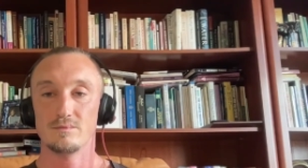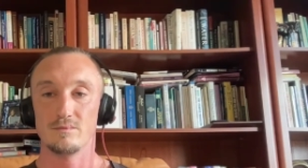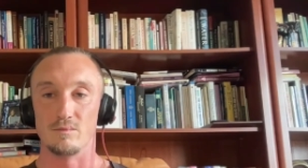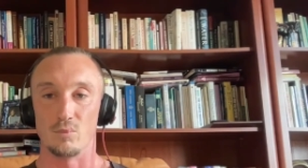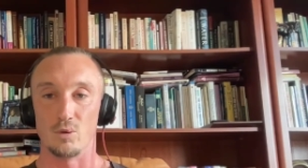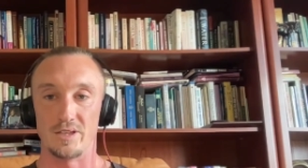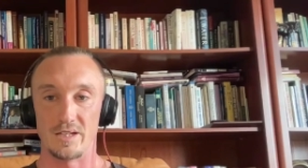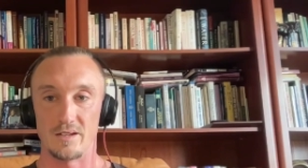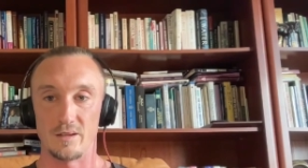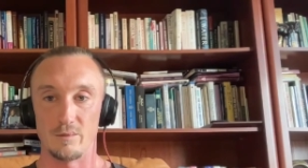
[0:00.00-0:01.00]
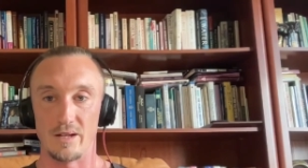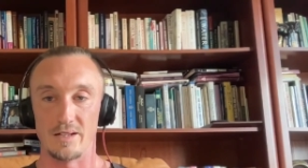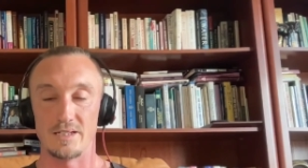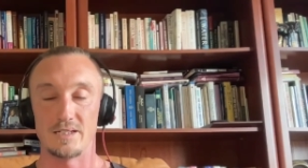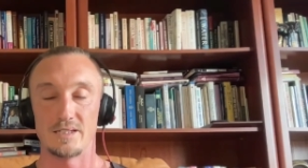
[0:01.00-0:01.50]
breathe into the
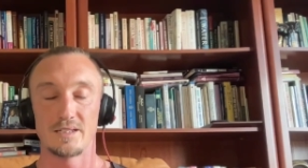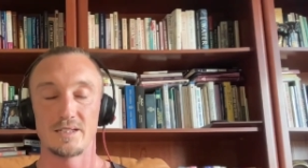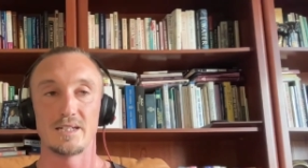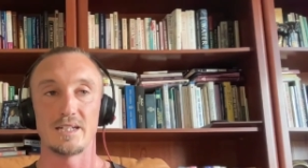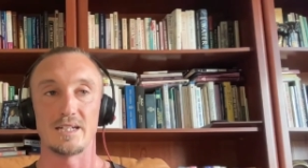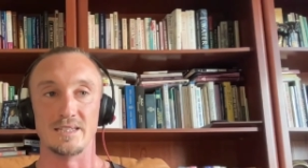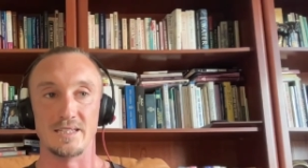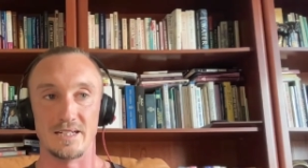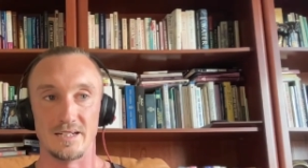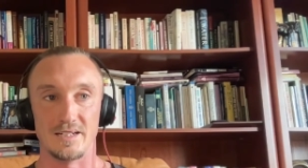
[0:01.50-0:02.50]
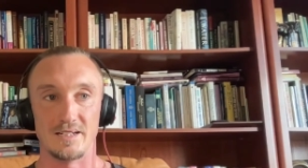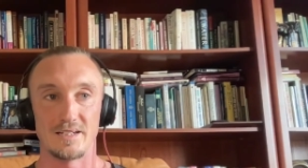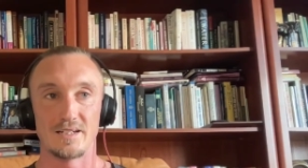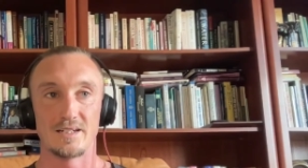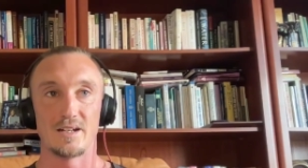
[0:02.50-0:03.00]
belly, and then
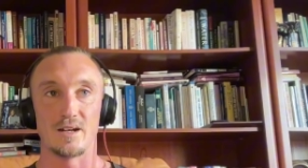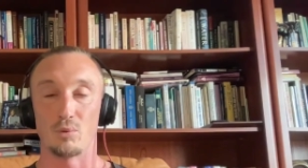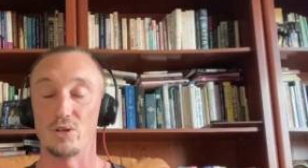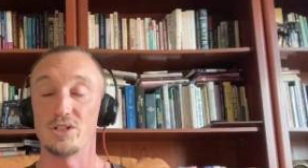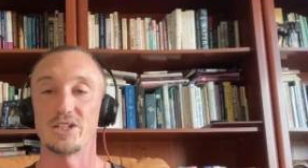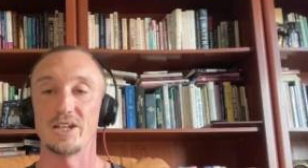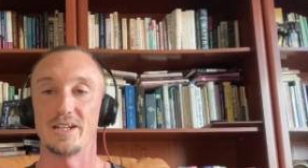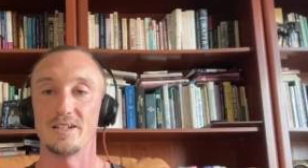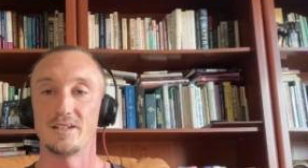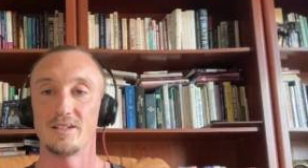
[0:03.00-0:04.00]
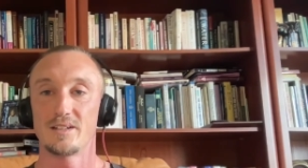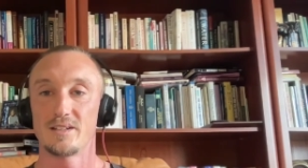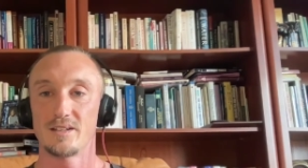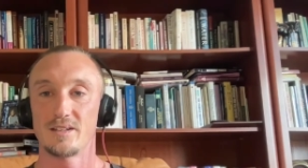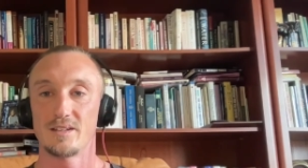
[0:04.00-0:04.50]
appreciate
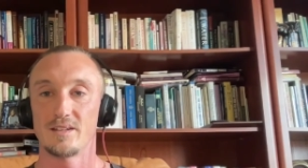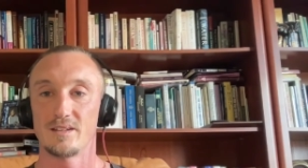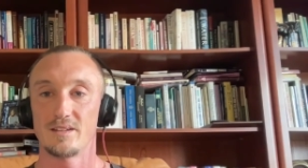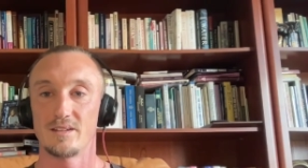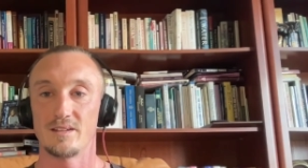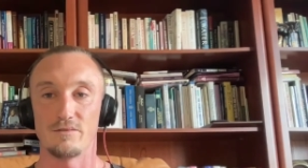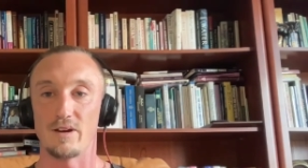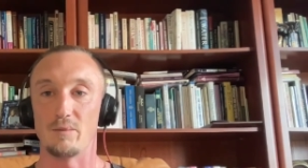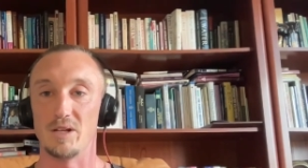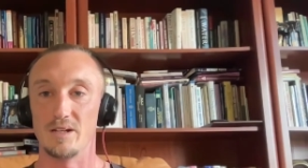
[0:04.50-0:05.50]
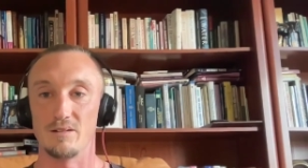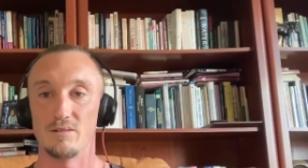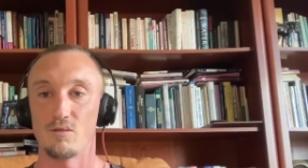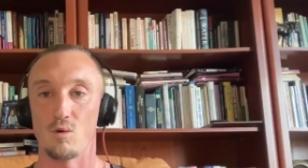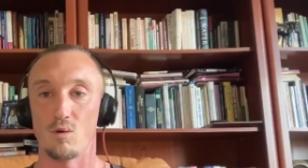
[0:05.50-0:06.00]
the feminine
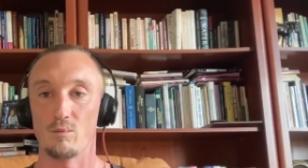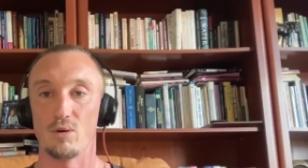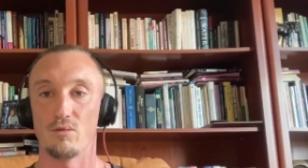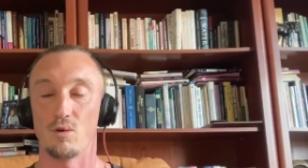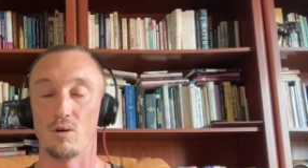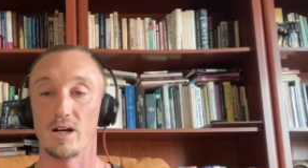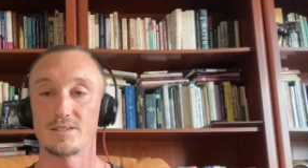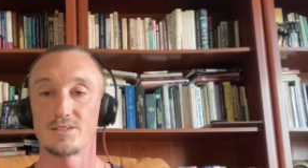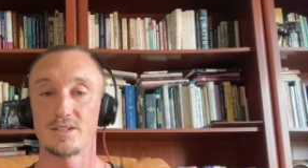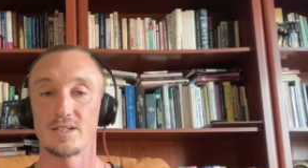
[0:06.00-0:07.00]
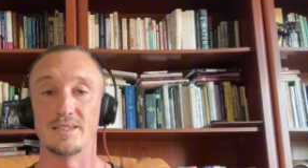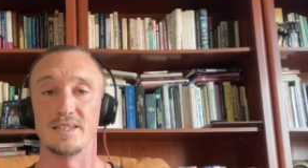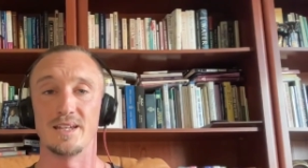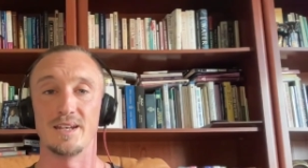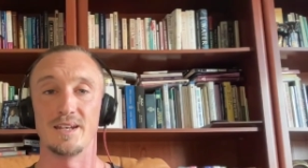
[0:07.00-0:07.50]
form before us. And
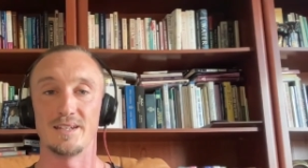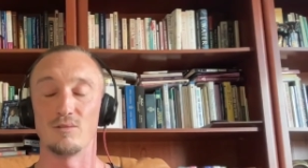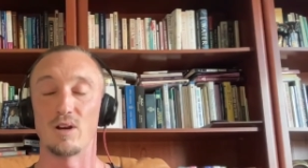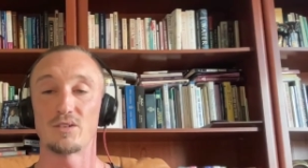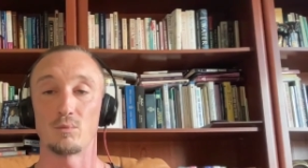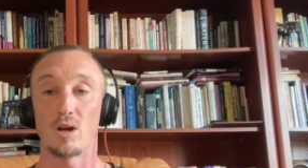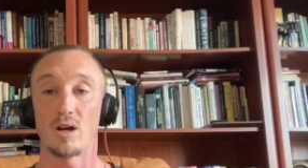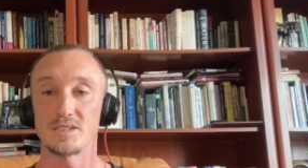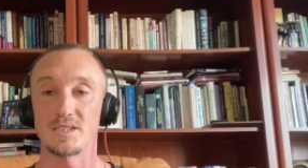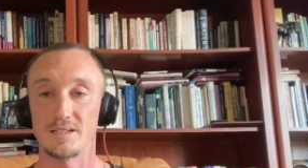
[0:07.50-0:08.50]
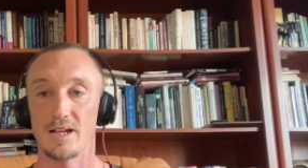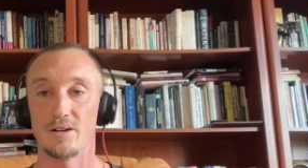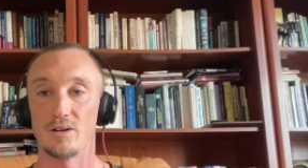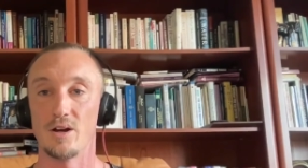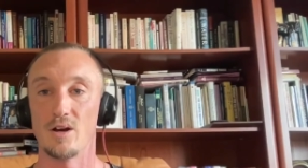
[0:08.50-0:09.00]
then in reciprocity, let her
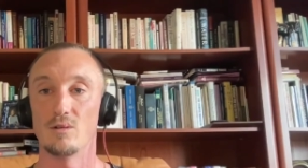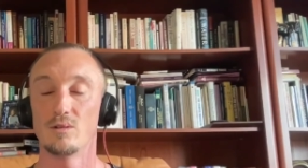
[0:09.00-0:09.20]
know.